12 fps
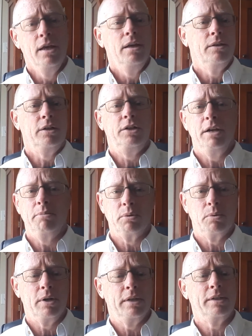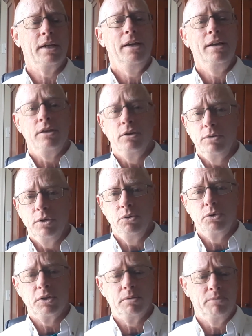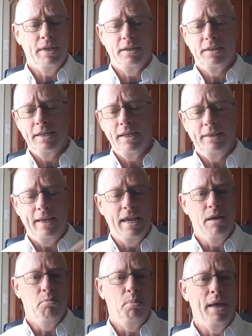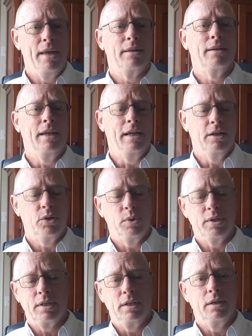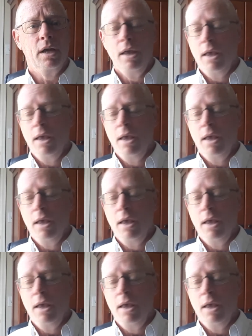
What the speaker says: The cheaper ones, you use them, they sit, they get bent, they get twisted.